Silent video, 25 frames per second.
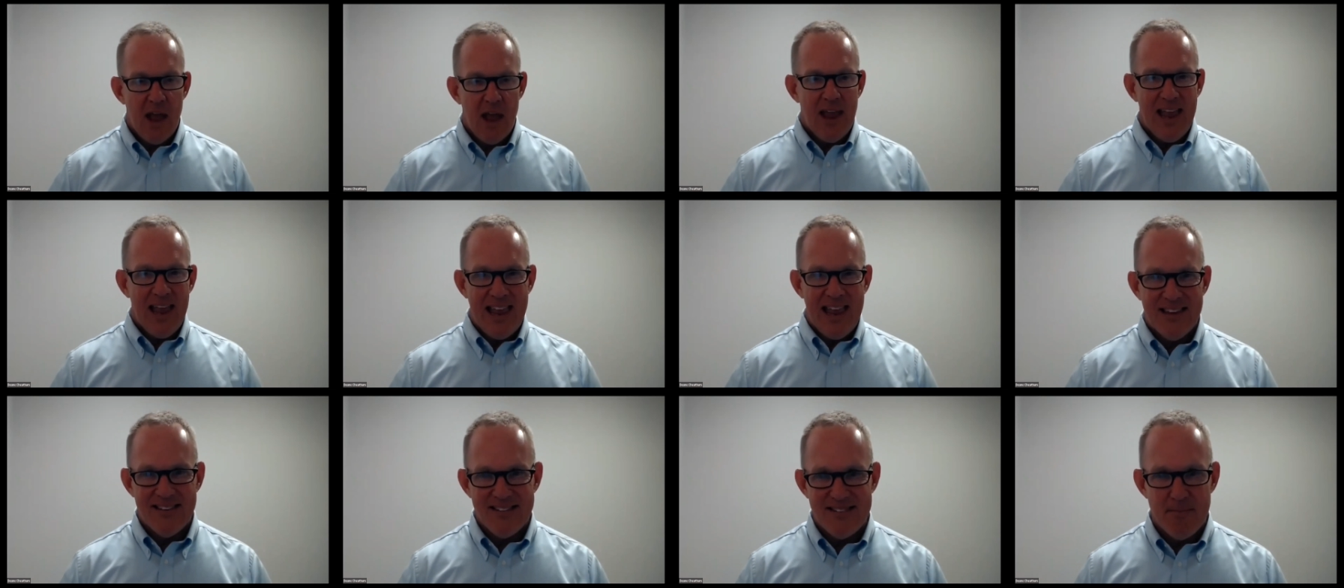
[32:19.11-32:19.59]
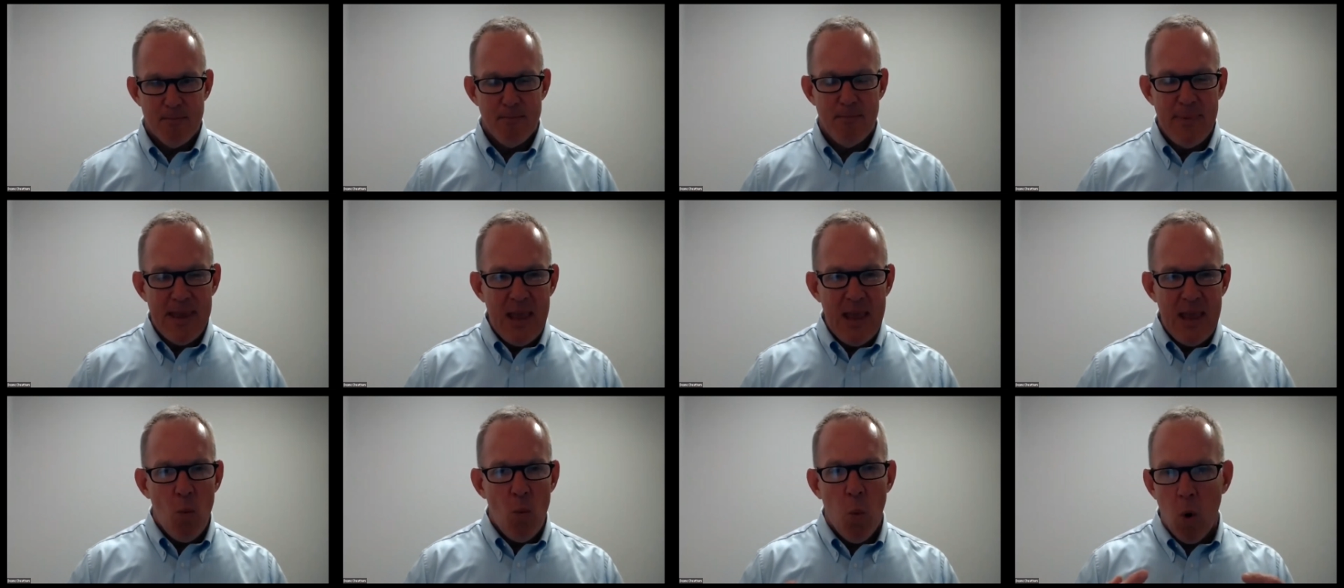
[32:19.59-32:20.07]
Is
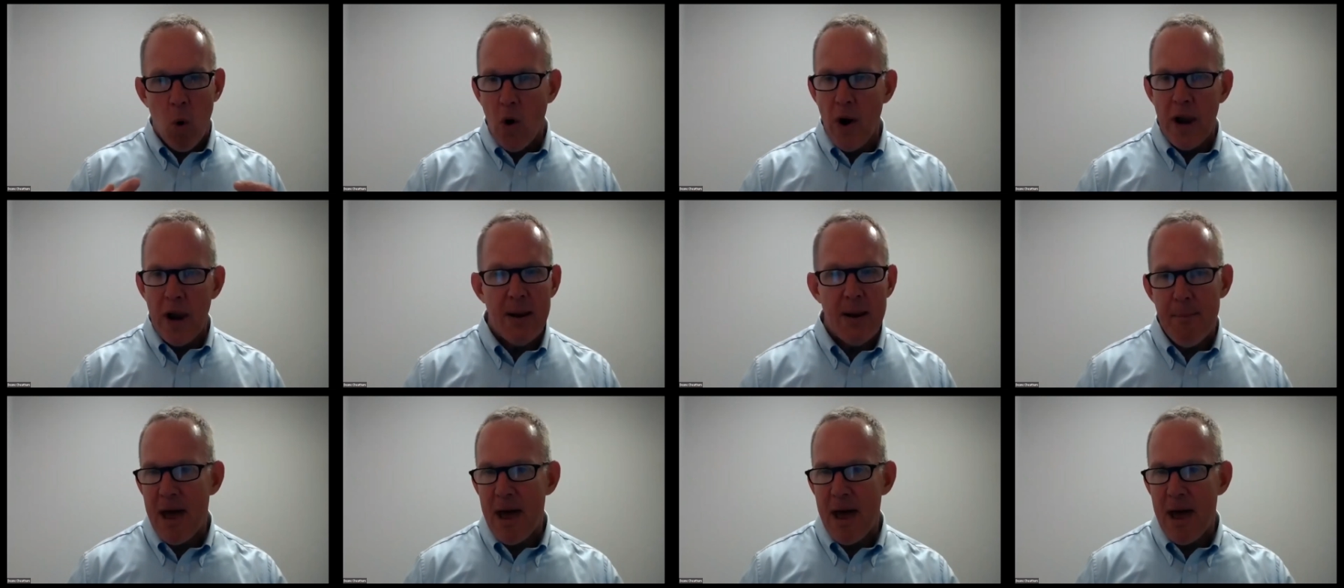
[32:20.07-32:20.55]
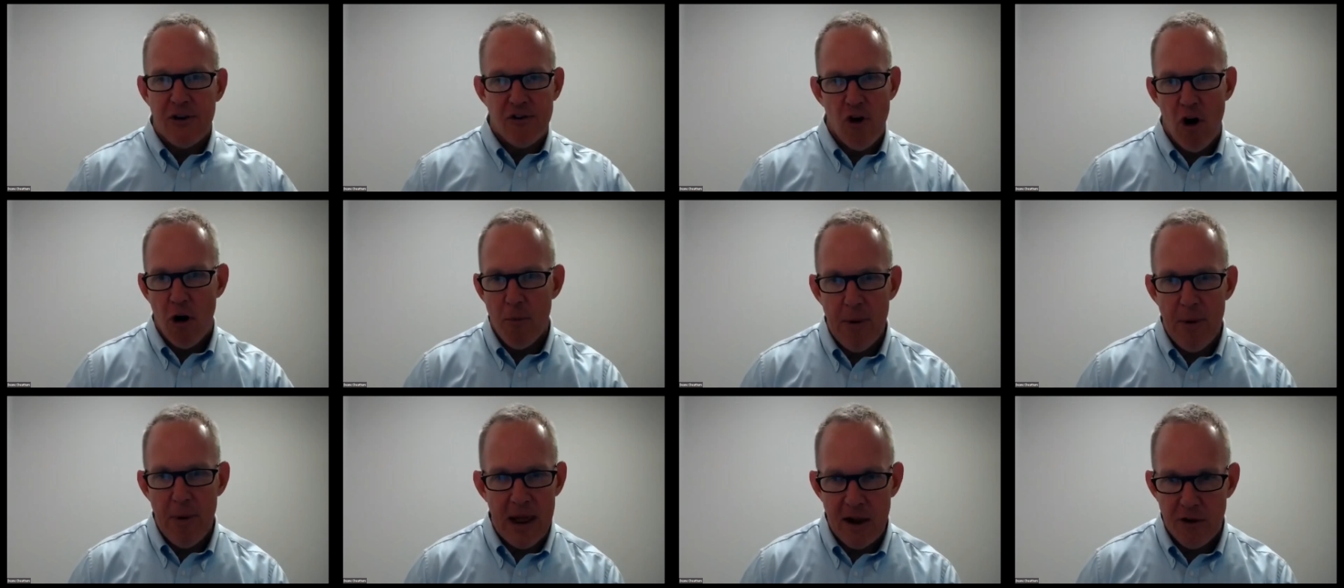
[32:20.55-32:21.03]
me worrying about a
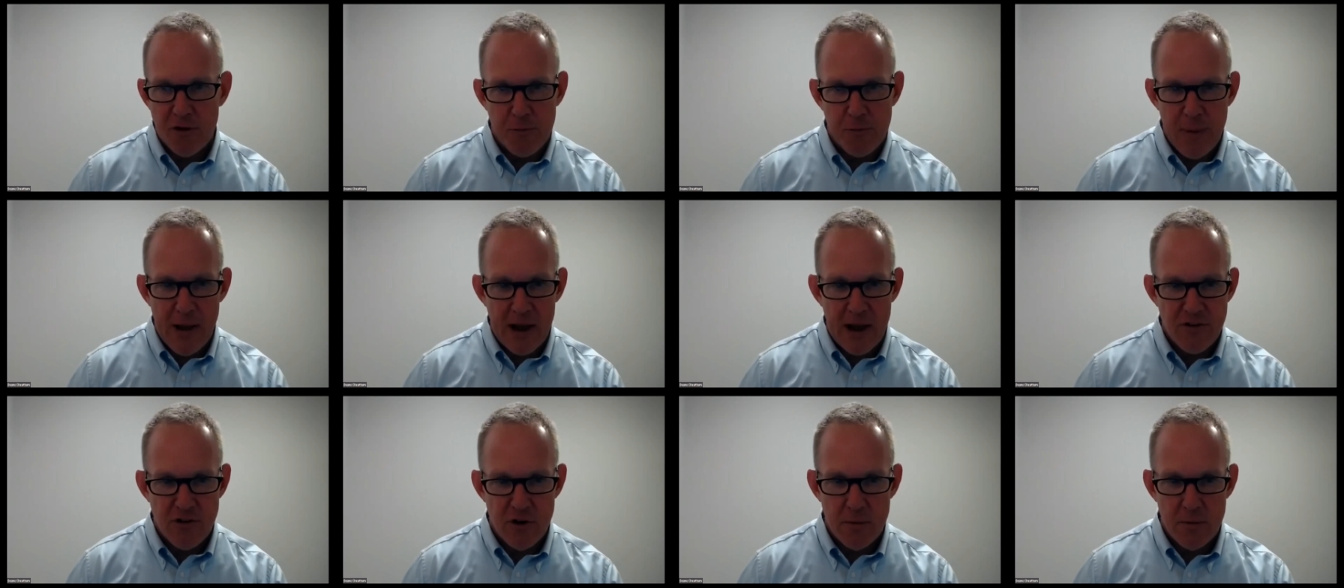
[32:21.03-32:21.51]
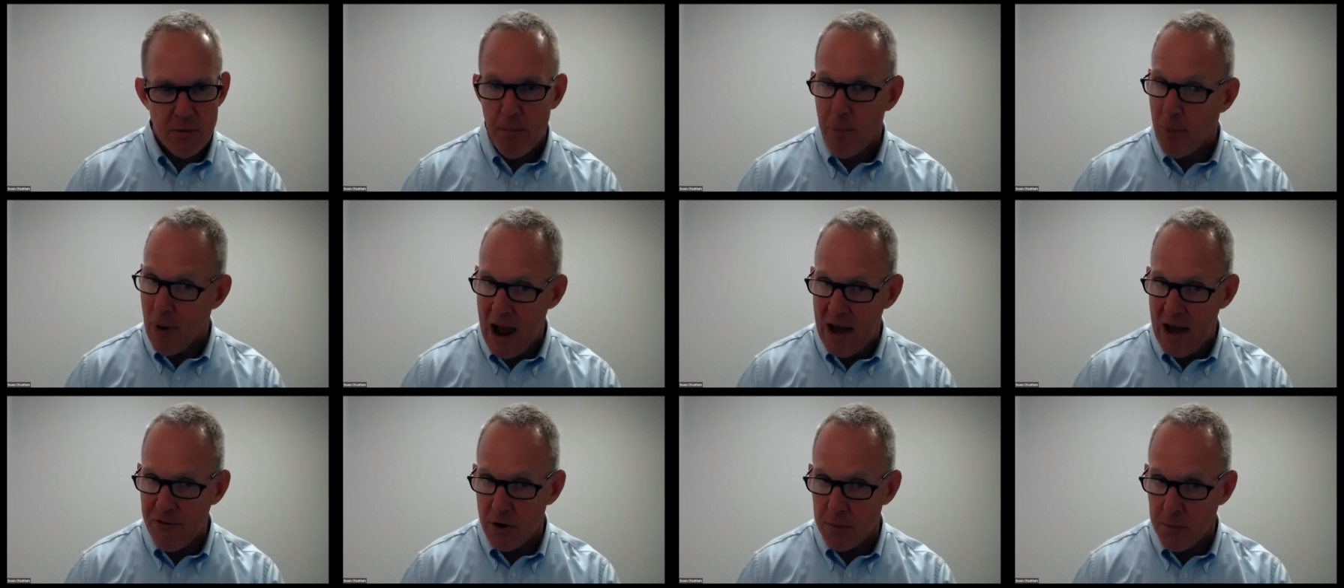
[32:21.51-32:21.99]
termite inspection
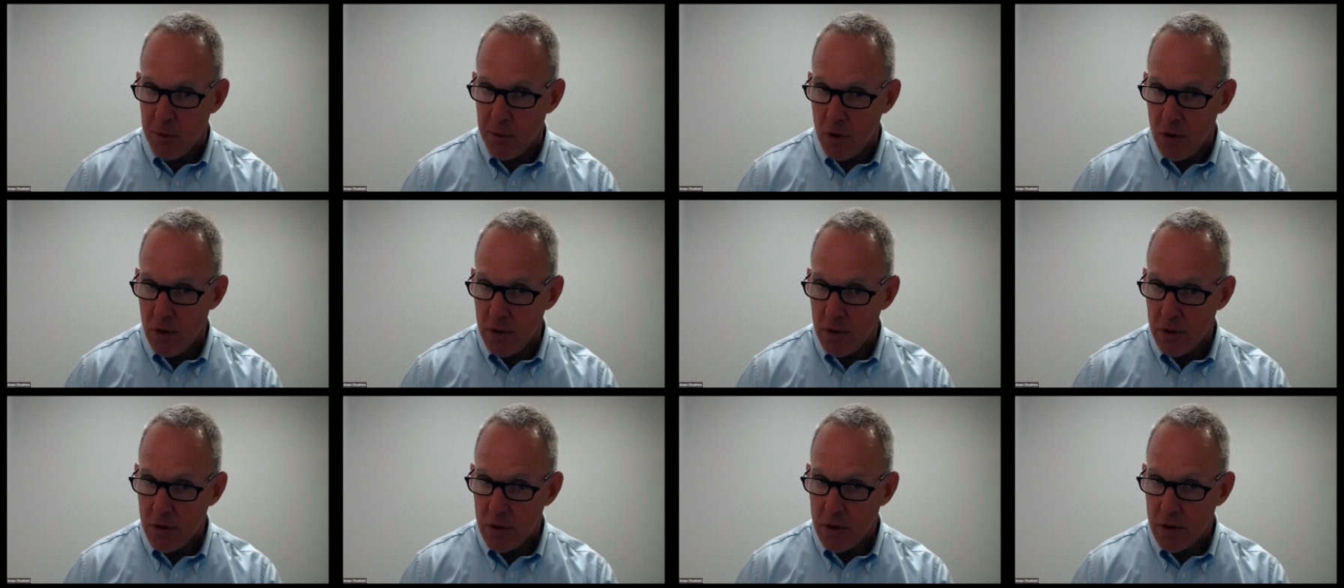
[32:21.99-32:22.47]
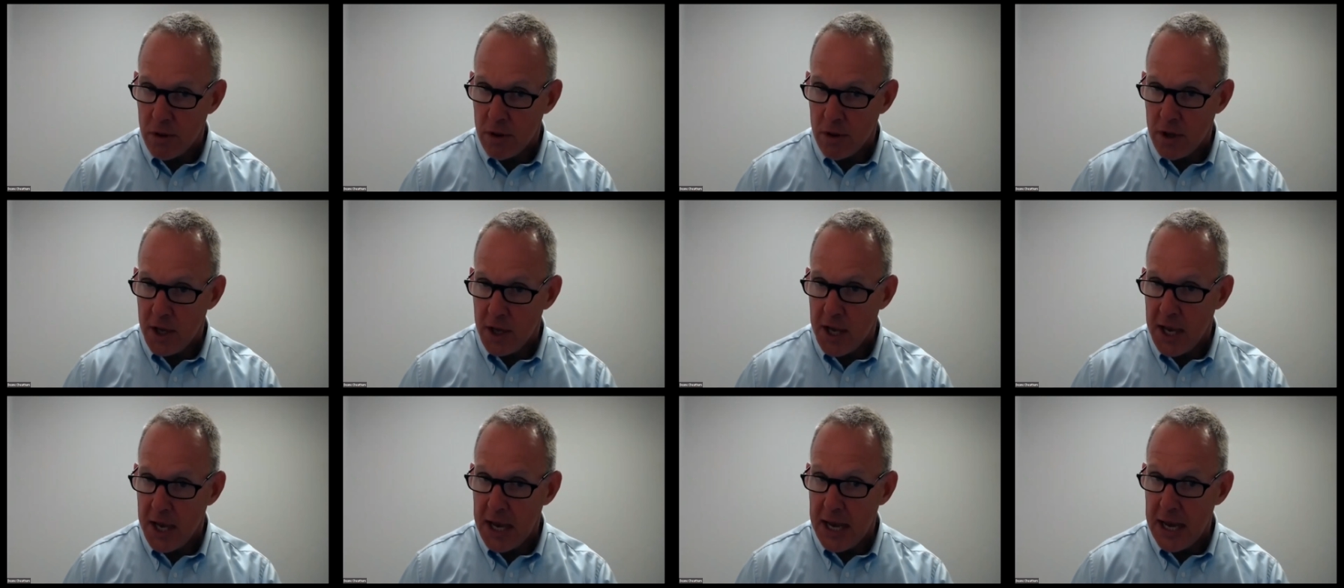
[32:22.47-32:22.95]
profitable?
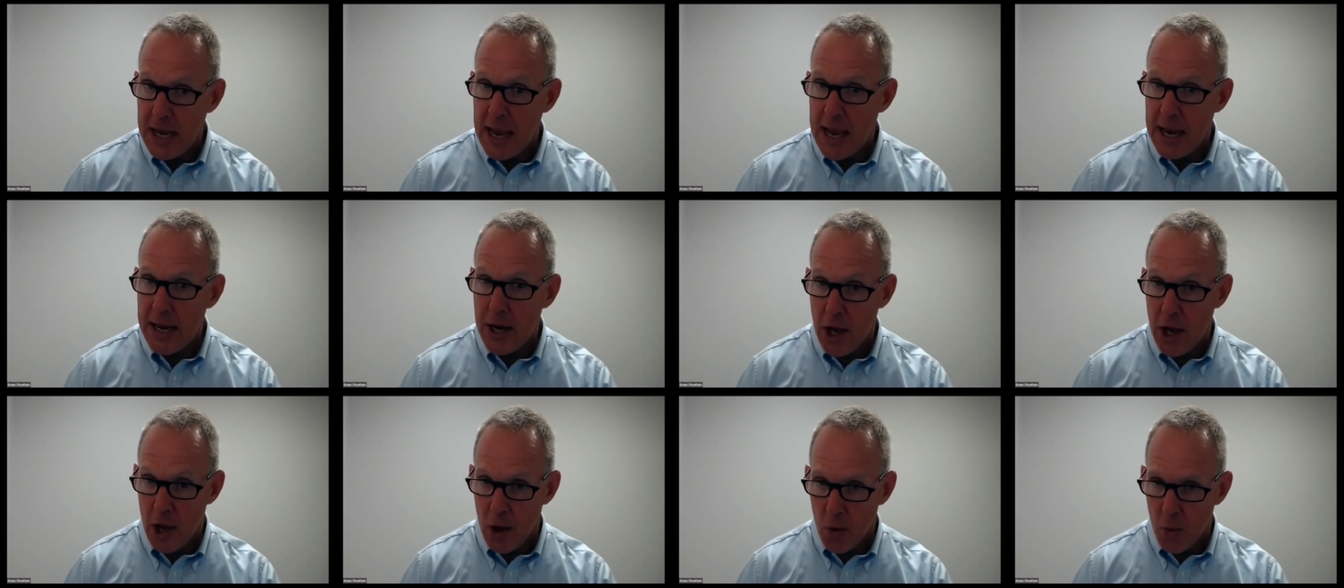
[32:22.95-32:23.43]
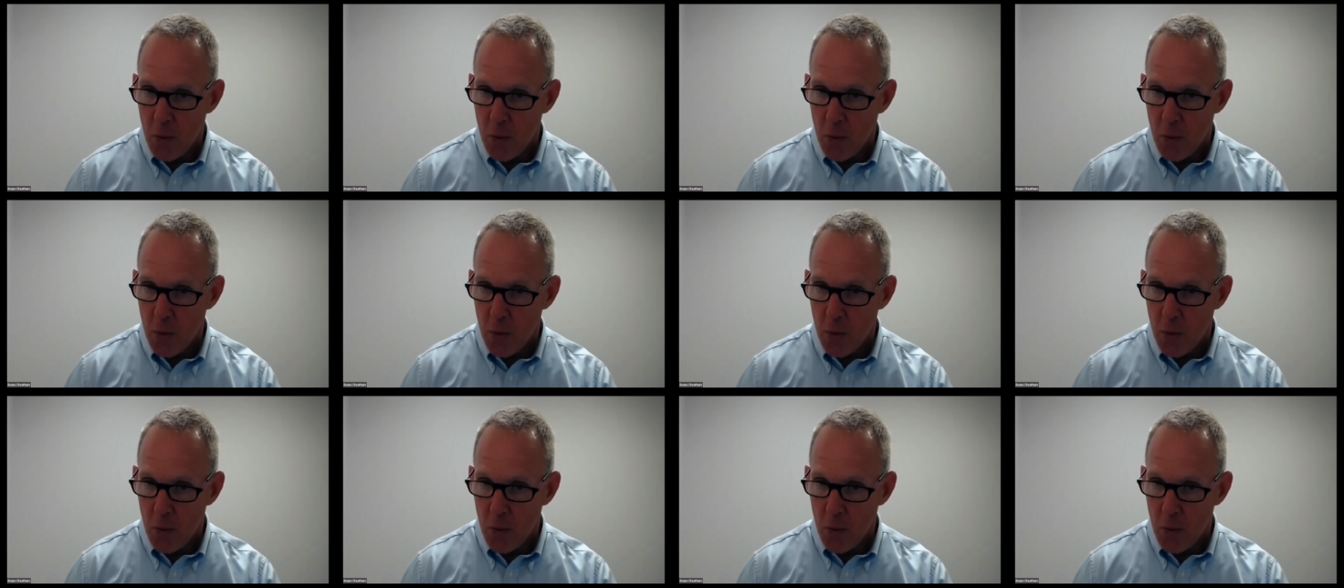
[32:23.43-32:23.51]
Yeah, no.